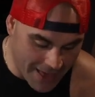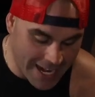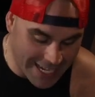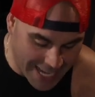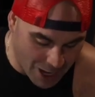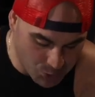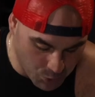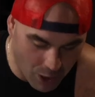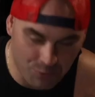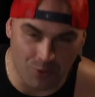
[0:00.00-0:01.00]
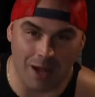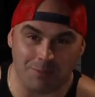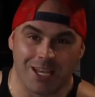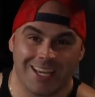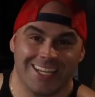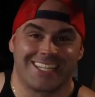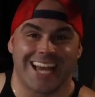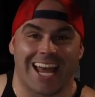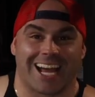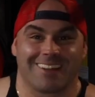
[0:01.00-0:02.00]
then I count 12 reps.
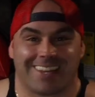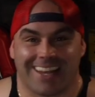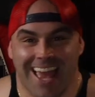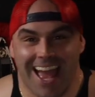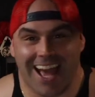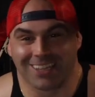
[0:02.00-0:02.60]
Shout out to that. I